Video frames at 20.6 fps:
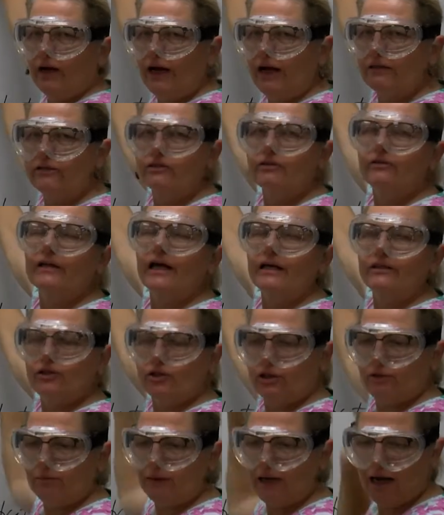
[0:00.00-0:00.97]
answer? That
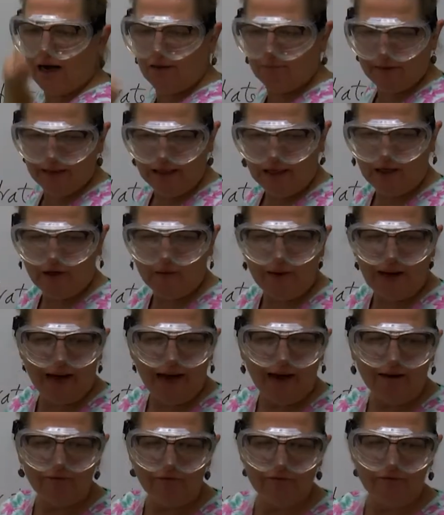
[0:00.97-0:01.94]
should be how many you
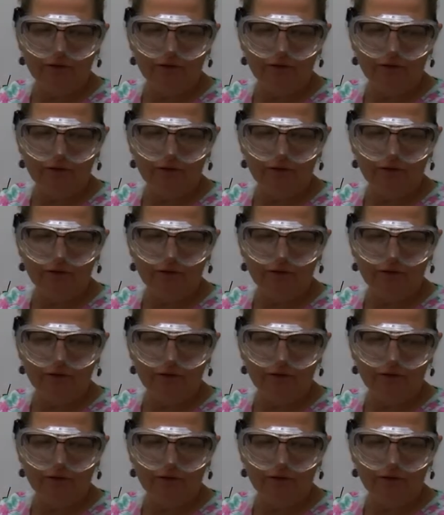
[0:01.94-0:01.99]
have.